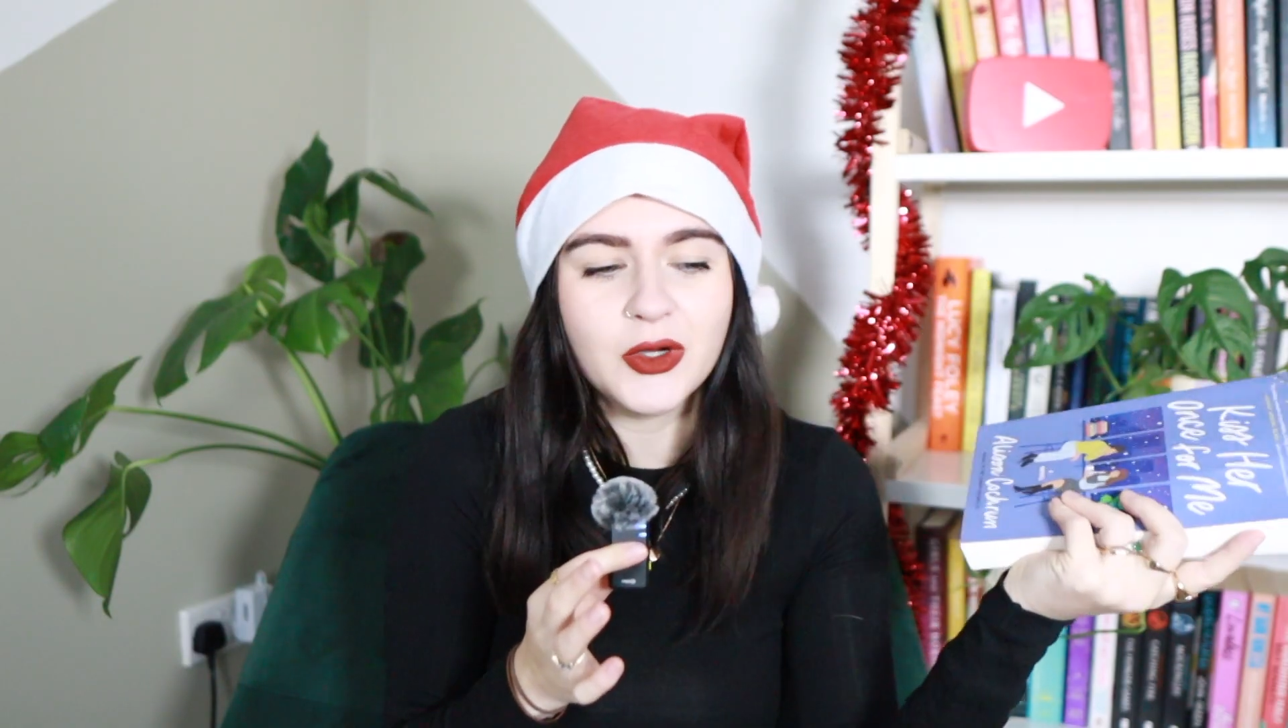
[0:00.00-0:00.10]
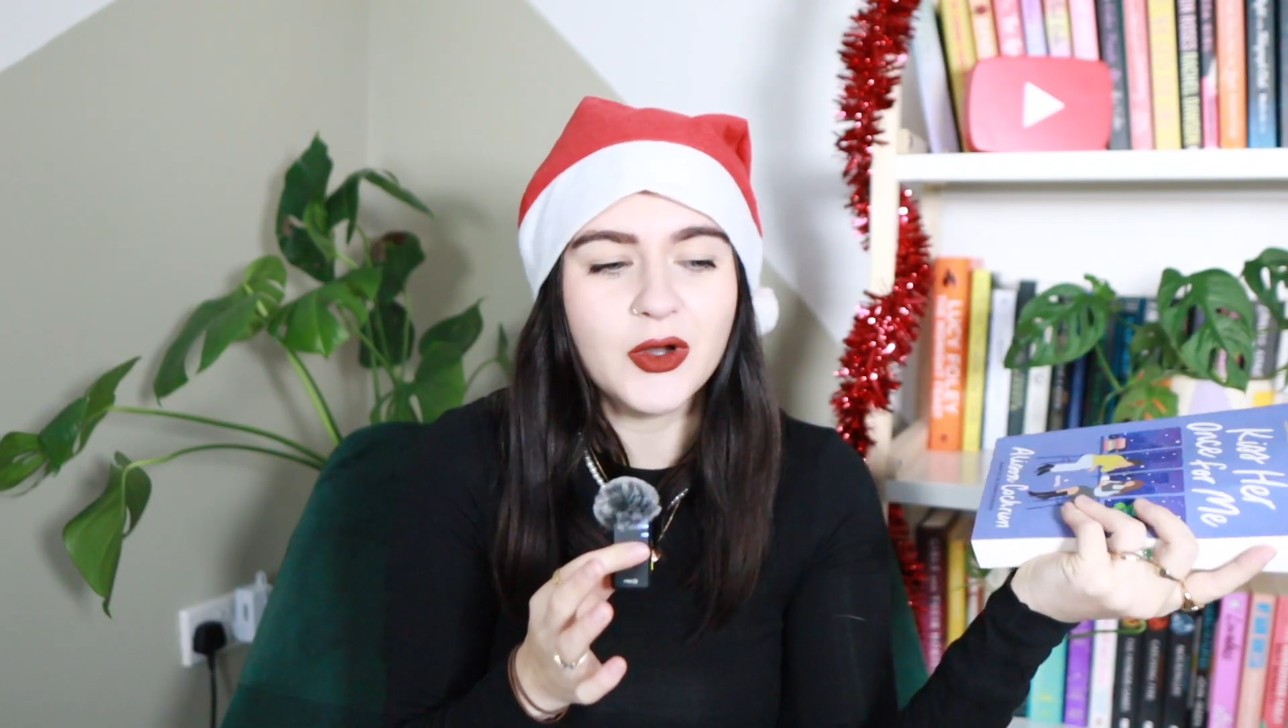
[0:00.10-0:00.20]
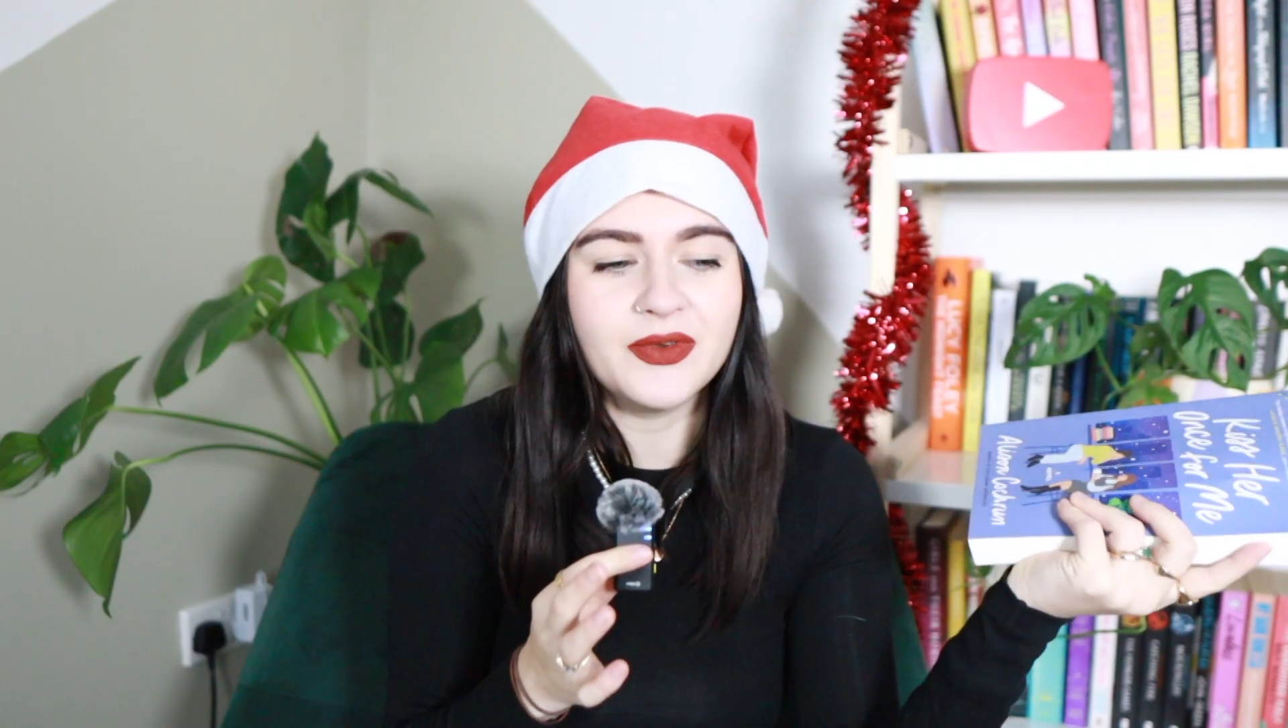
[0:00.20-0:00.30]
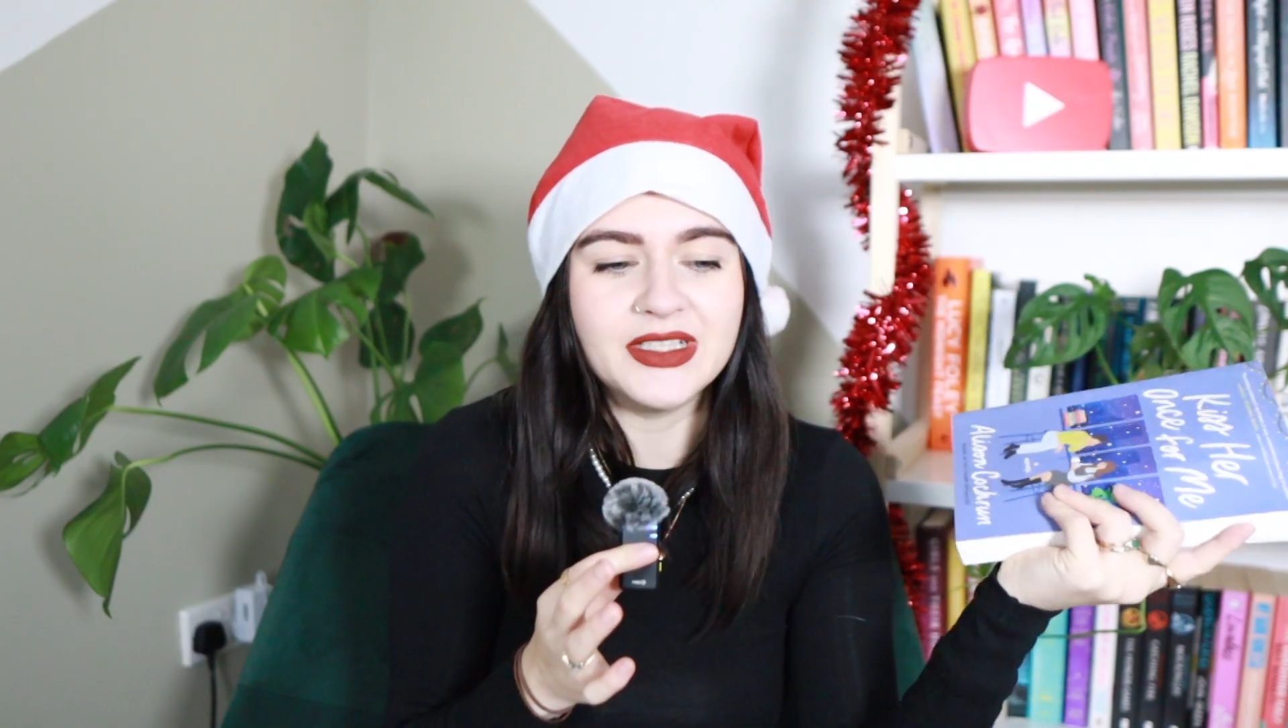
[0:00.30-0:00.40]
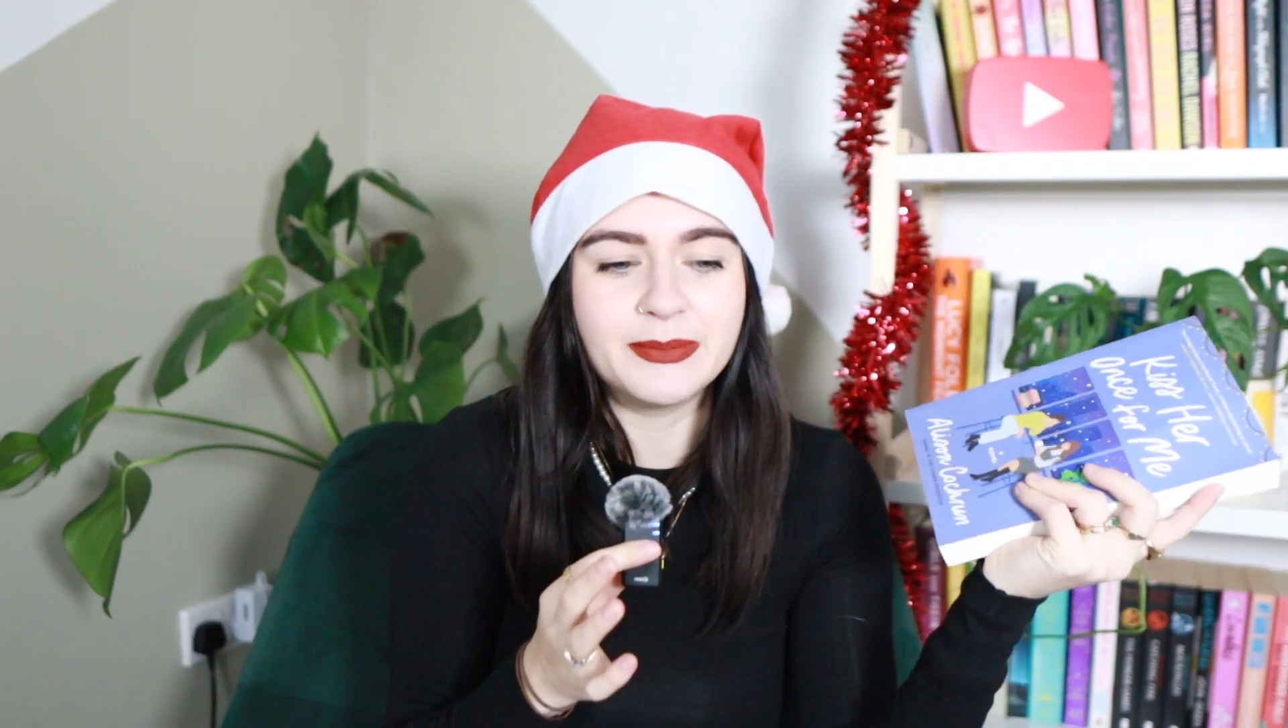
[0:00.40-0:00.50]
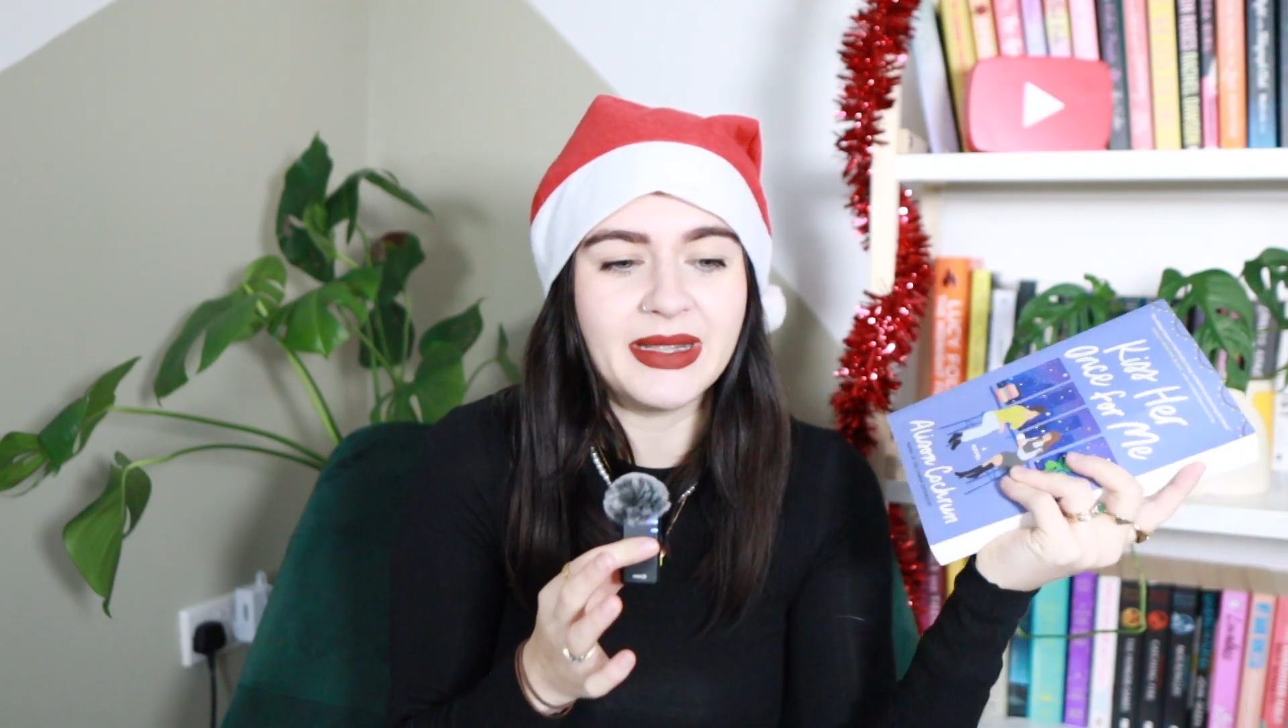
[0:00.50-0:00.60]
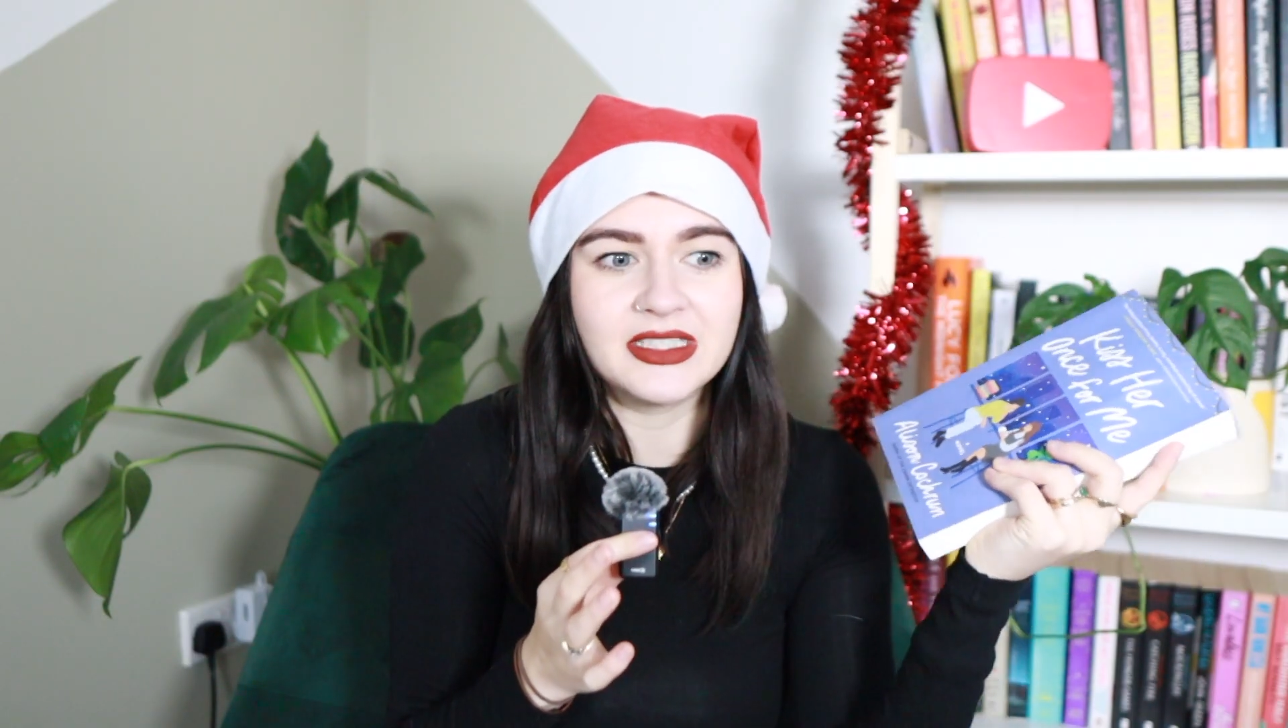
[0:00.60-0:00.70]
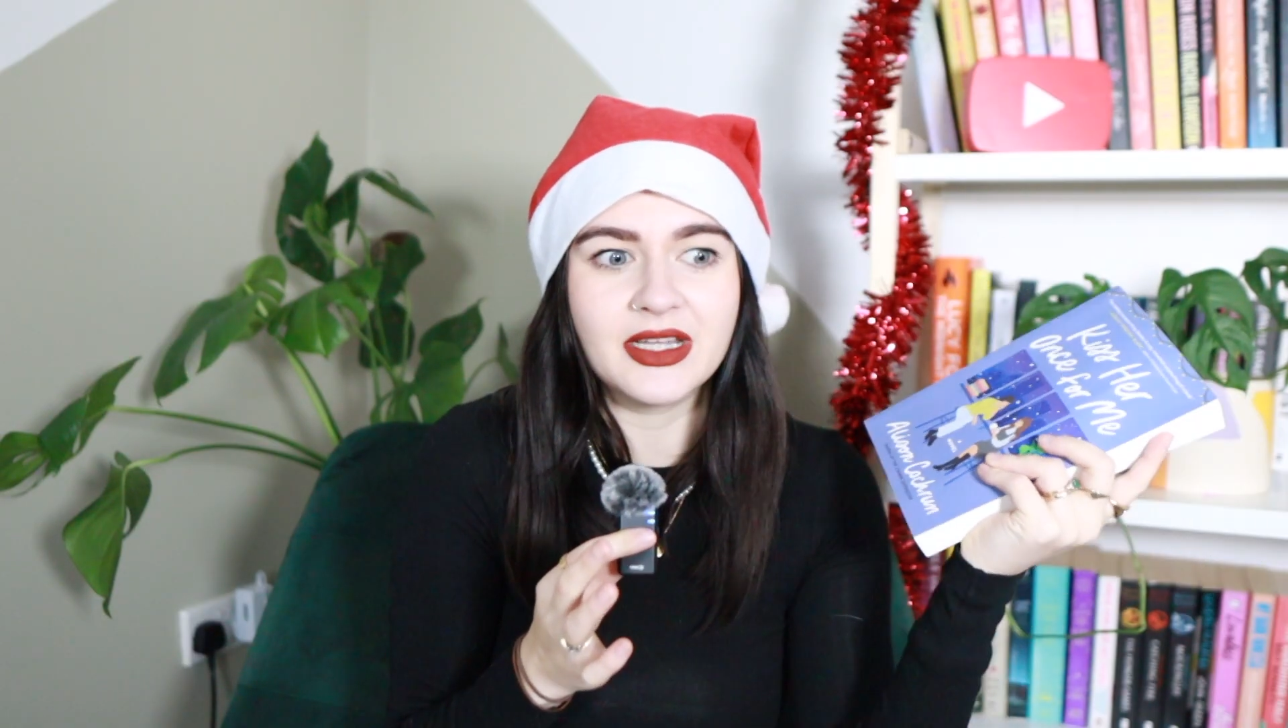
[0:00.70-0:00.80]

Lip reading: off and spends,